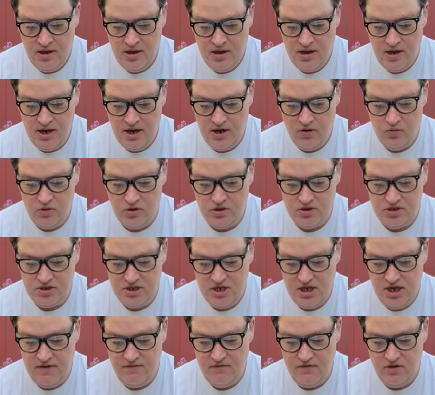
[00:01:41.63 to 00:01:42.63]
I was
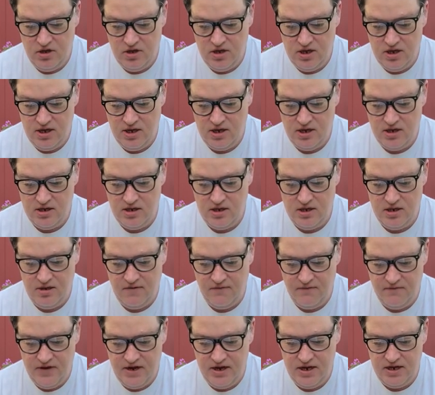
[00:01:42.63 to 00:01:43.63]
even kicked in the
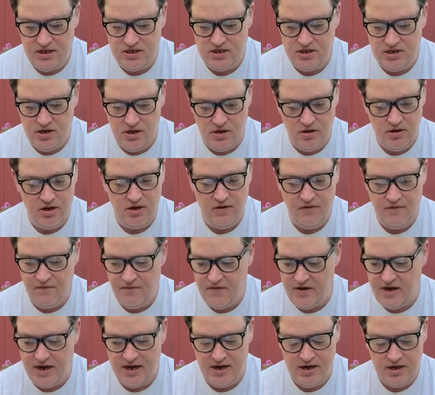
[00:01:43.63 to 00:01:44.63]
face during a
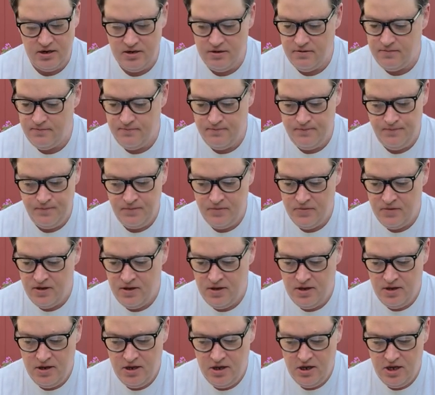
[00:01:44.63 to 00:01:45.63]
fight.
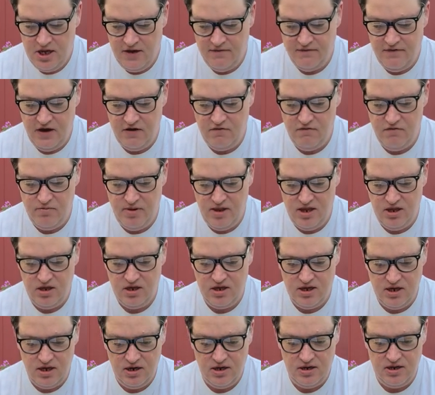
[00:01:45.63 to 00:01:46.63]
Have you ever been
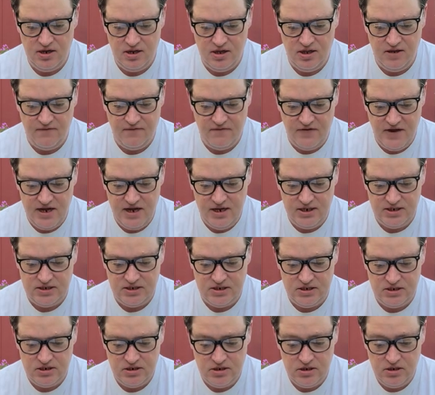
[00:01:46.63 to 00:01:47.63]
kicked in the
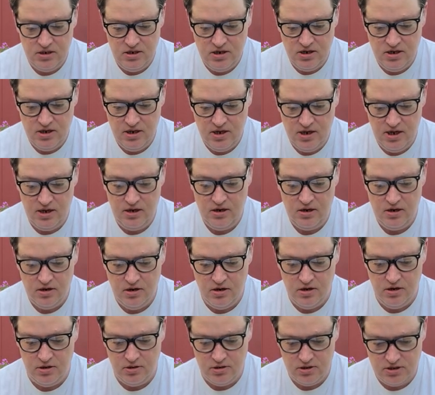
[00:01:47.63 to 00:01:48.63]
face? It
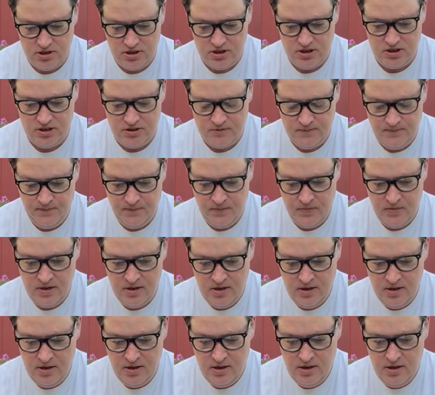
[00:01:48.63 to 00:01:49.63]
hurts.
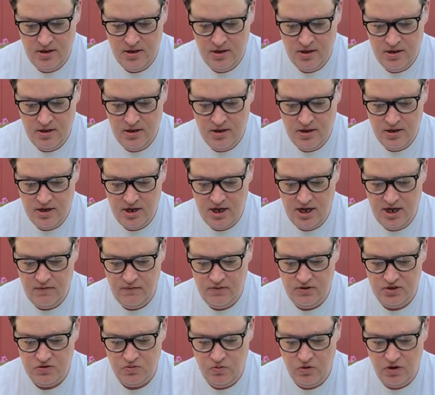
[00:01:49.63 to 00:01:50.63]
I
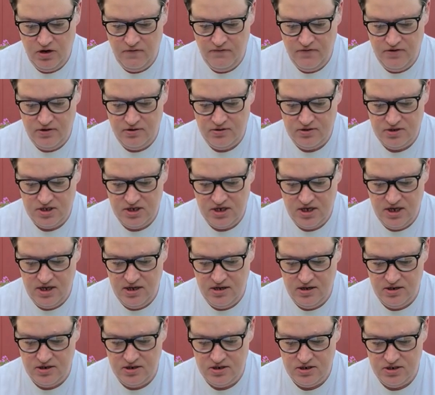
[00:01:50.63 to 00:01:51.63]
was one of those
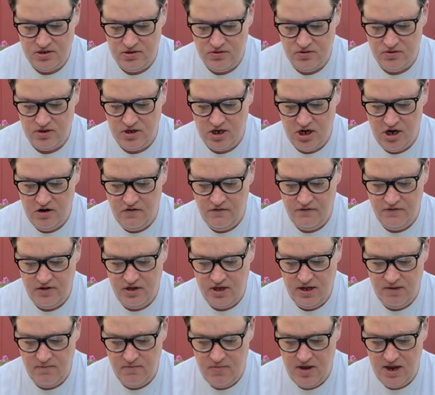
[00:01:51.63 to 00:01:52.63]
kids who
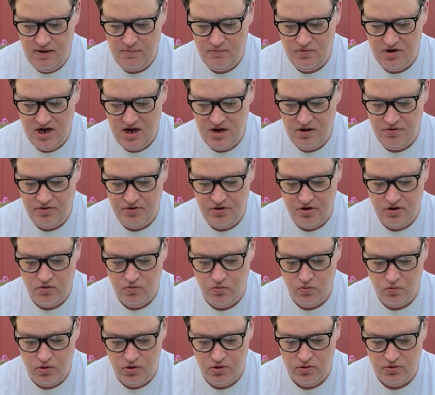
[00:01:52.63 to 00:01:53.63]
carefully mapped out their
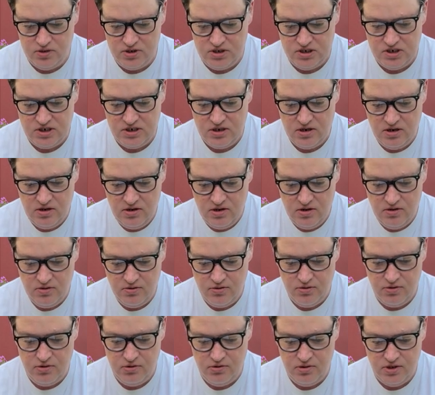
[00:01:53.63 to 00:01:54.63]
routes
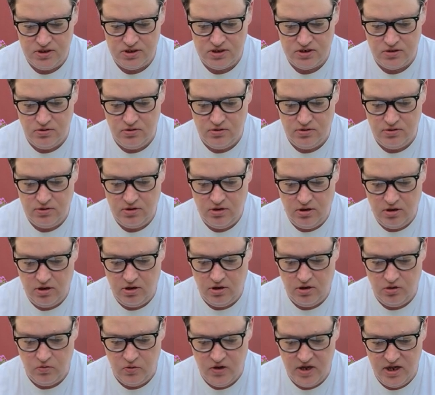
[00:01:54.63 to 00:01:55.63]
through the school
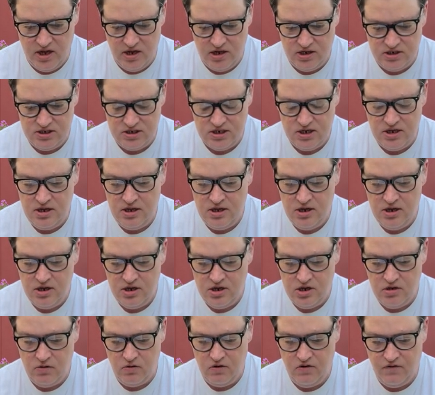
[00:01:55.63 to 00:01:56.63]
hallways
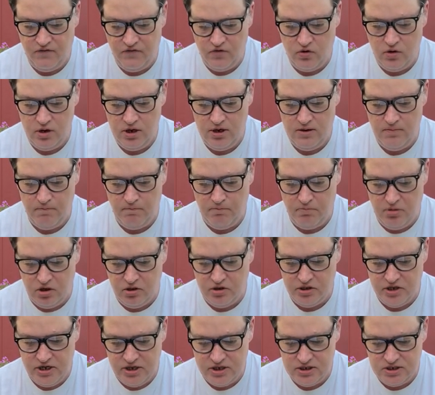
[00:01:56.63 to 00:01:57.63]
to avoid
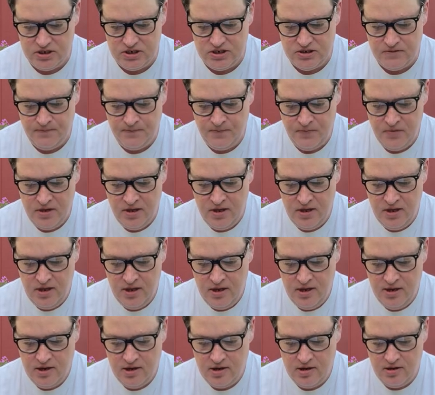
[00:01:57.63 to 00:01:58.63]
bullies,
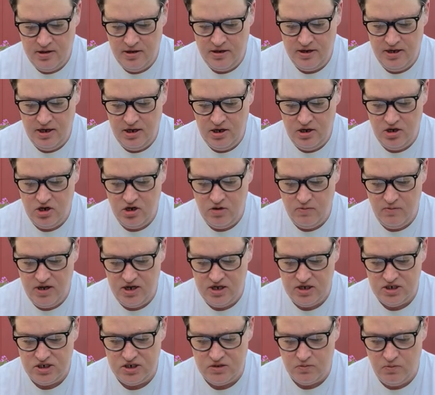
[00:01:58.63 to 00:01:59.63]
clinging to
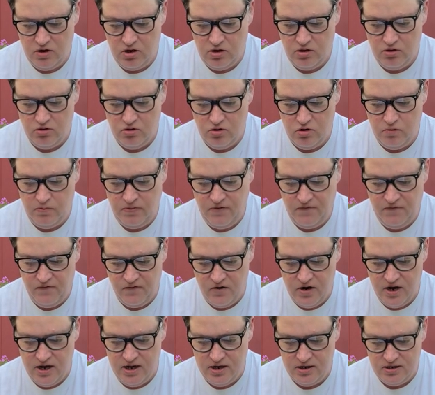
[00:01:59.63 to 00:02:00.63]
my small group of
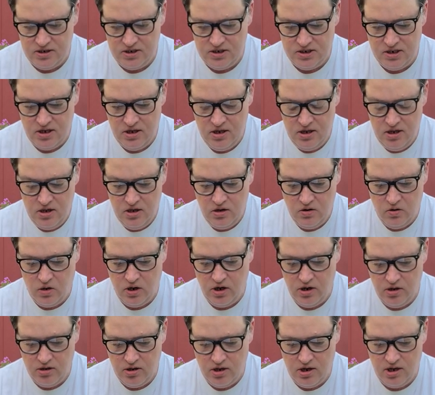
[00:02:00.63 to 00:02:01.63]
friends
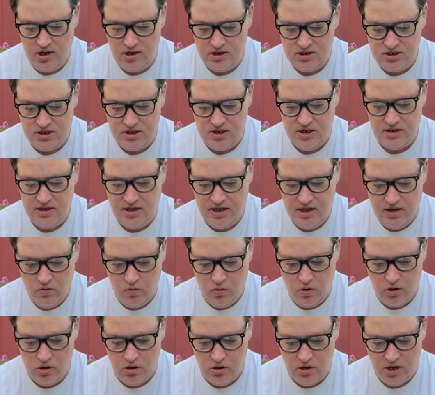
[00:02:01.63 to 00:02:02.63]
while constantly
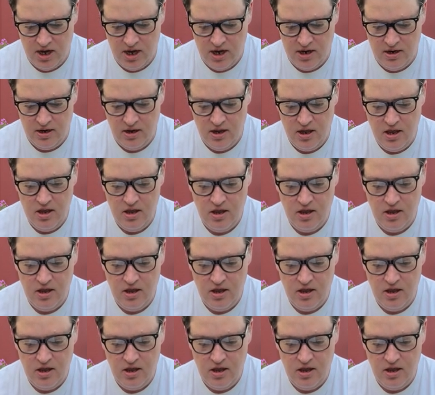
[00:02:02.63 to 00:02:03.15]
worrying